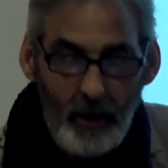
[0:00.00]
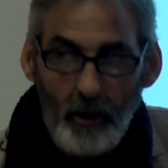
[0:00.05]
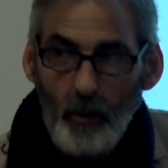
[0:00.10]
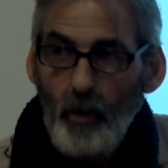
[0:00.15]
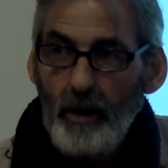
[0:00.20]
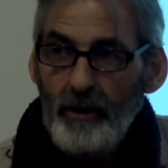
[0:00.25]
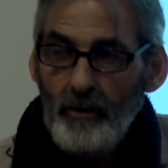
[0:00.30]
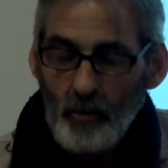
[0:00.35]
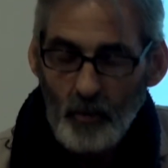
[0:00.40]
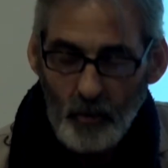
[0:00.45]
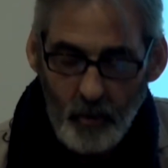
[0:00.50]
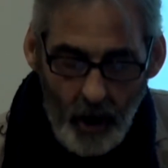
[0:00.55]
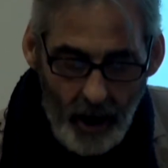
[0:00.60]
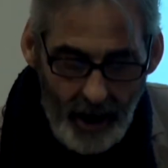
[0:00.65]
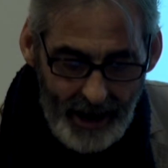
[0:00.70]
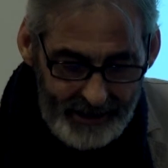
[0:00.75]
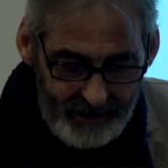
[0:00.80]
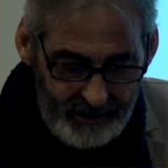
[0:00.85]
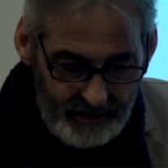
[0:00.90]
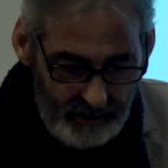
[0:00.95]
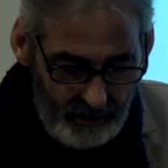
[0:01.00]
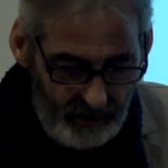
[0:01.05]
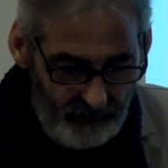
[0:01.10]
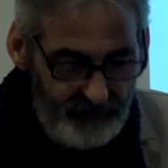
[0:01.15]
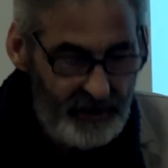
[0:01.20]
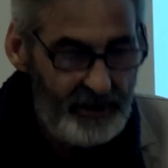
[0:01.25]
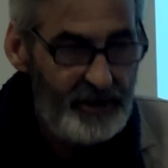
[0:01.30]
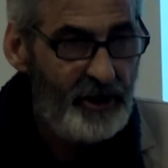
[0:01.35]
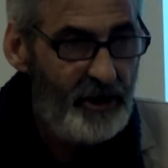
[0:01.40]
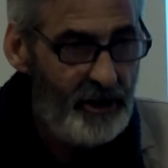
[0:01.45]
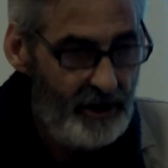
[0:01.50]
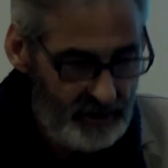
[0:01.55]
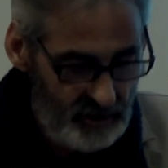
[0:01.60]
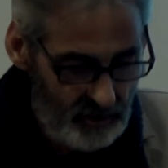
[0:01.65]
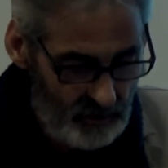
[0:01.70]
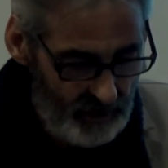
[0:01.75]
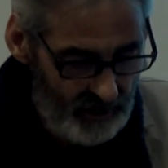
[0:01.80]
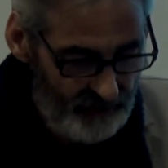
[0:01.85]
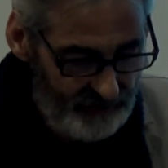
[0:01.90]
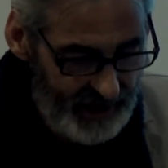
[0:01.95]
What right of the
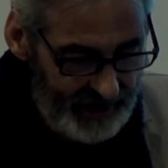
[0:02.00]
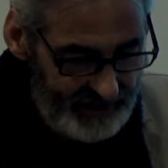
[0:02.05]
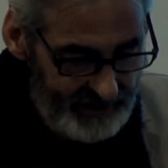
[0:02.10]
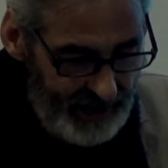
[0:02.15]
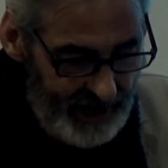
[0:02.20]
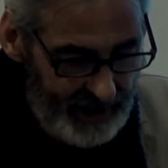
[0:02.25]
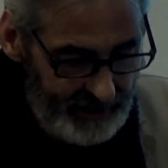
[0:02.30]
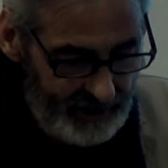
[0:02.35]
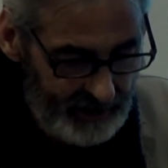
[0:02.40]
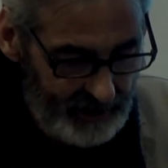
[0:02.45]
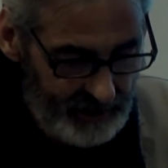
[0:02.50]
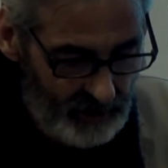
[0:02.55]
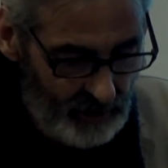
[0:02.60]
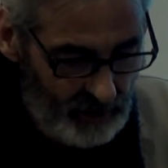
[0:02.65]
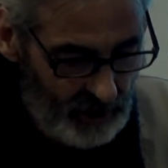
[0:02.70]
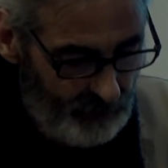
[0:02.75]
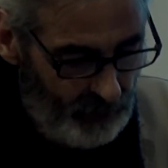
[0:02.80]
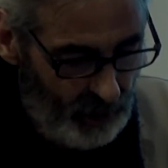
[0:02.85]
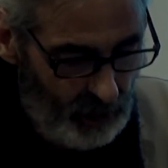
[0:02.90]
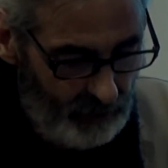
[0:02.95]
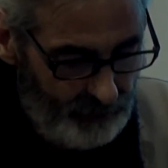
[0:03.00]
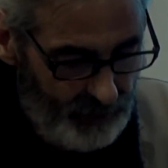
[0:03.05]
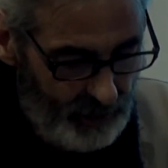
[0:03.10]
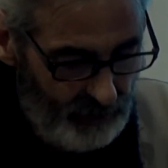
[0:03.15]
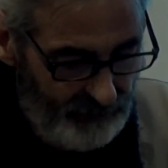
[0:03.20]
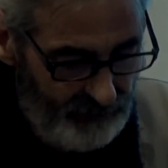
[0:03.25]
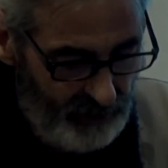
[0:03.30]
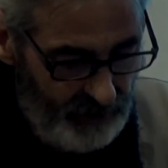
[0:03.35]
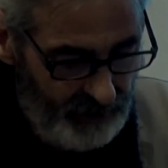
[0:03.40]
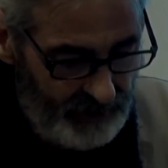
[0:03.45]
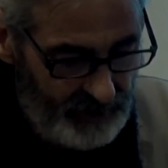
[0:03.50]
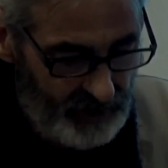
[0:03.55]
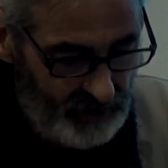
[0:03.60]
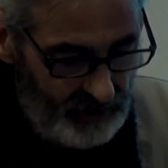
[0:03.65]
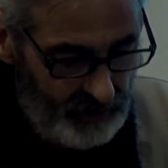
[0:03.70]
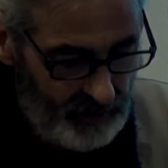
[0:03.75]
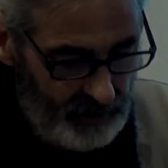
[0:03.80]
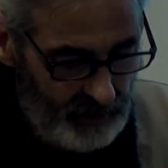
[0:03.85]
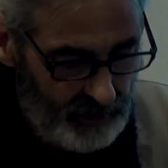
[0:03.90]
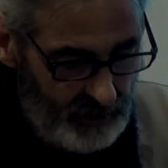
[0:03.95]
turtle, if that's Essex, could the poet be referring
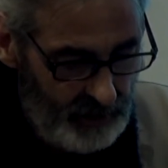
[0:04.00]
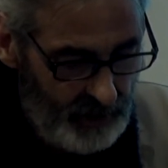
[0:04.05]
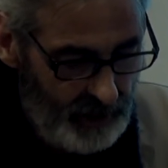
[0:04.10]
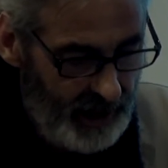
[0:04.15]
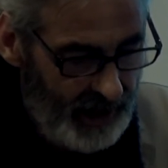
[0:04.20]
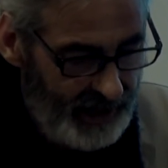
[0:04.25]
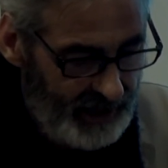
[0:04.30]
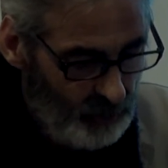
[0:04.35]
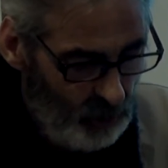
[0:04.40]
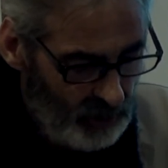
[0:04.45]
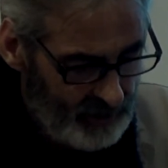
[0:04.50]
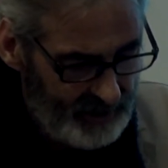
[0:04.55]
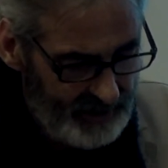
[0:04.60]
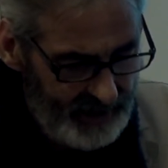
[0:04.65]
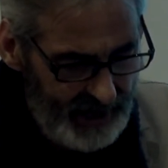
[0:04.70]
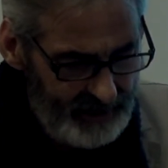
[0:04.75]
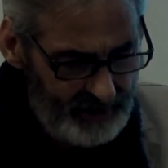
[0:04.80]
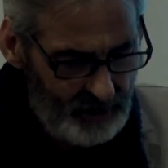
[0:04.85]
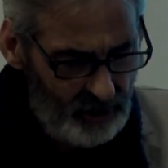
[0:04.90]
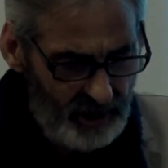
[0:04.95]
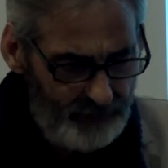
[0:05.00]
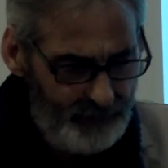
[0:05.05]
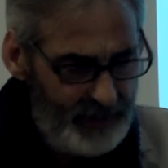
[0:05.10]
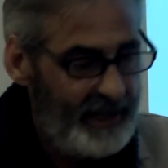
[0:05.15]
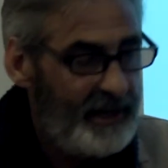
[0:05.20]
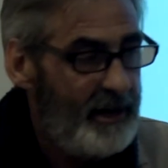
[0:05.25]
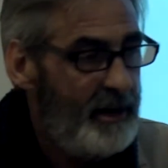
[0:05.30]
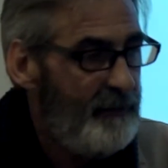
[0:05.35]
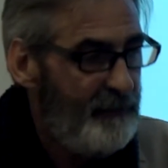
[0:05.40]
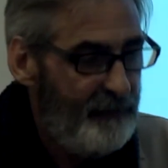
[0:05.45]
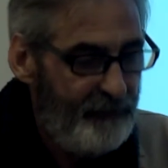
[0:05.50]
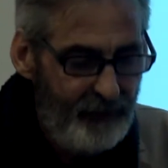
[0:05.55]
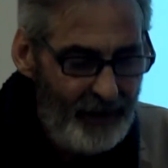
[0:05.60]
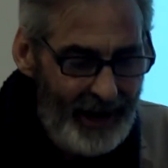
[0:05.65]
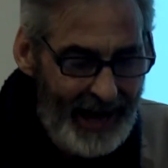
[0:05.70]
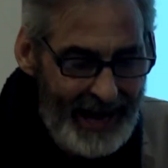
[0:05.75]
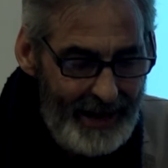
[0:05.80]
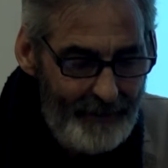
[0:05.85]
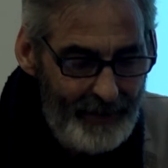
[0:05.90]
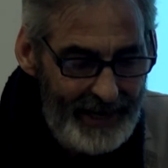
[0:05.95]
to? And in what sense could it be
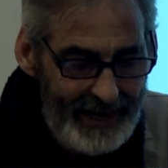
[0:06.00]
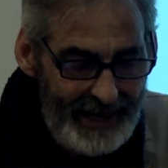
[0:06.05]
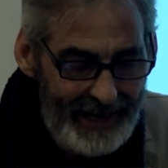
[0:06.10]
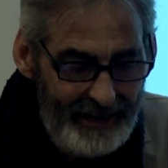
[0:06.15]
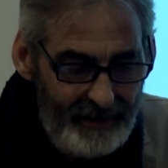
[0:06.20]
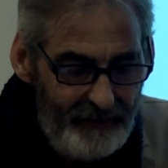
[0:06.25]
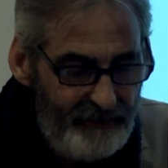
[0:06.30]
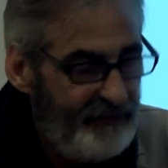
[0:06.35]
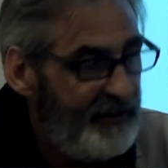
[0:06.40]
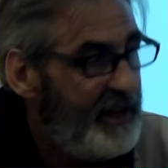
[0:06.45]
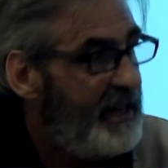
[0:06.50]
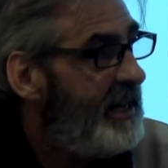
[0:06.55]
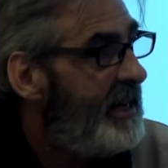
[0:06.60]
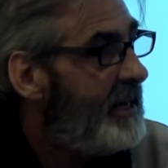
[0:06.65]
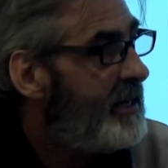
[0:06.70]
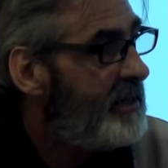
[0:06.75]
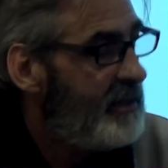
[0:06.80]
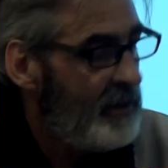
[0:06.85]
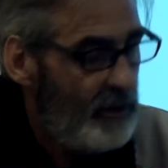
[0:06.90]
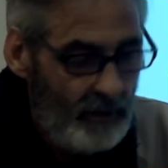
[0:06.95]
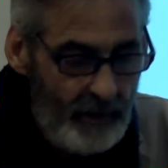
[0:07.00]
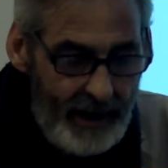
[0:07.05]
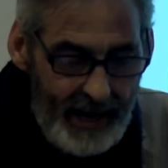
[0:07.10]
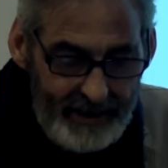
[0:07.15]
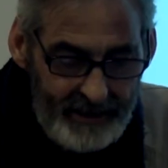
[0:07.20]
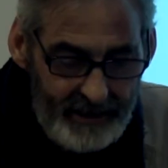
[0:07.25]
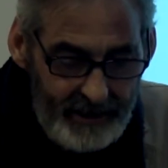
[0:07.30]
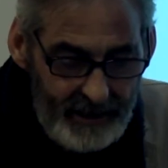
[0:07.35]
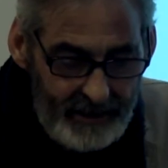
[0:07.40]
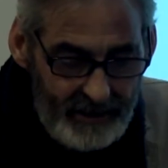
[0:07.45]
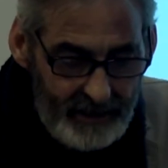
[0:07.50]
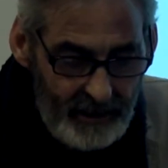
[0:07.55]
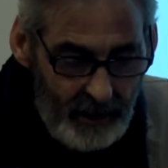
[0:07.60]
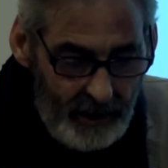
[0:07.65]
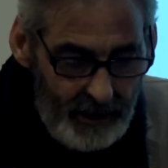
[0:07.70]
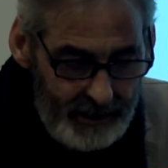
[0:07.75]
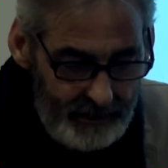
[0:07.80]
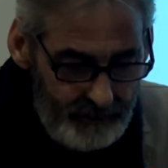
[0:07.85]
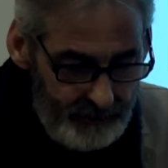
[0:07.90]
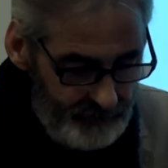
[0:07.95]
flaming in the phoenix or Antony's sight?